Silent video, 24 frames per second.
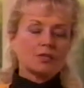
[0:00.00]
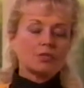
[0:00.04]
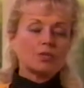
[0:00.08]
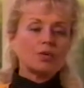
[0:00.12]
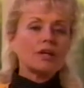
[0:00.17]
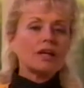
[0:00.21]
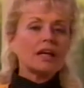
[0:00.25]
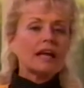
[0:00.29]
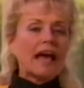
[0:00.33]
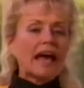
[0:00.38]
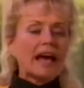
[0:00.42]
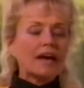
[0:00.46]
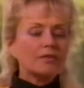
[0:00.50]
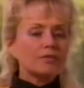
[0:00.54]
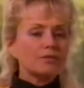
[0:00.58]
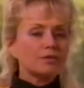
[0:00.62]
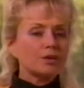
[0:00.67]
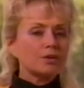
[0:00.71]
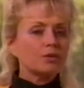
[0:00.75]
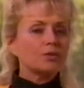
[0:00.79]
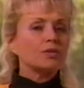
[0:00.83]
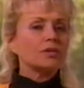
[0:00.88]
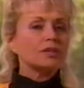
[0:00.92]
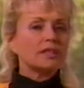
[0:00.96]
we have
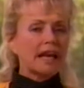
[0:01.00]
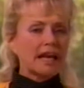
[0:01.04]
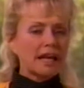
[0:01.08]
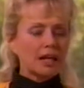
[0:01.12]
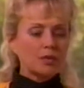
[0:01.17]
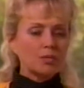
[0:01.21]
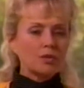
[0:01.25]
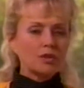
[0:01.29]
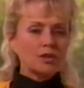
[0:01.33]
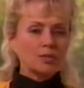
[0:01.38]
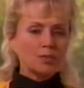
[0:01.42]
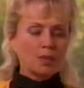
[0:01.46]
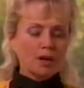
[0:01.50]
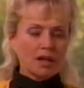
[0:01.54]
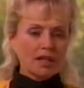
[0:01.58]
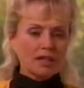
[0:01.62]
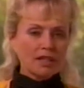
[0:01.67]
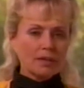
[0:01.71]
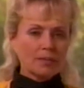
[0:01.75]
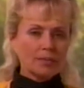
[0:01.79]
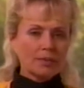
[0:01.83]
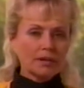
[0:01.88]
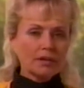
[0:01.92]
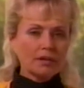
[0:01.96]
to take
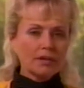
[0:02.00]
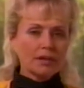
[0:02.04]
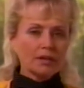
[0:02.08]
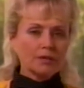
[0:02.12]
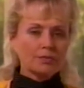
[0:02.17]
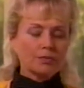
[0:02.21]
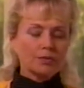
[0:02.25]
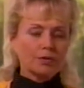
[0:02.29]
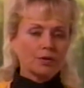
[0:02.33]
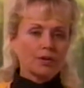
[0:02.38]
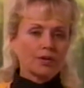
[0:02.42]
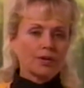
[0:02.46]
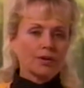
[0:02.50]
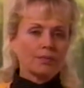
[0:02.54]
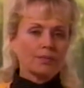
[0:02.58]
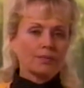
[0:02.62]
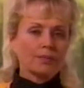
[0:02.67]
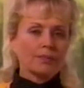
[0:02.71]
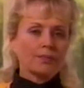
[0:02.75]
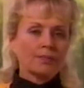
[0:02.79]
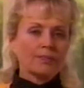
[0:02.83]
responsibility for them.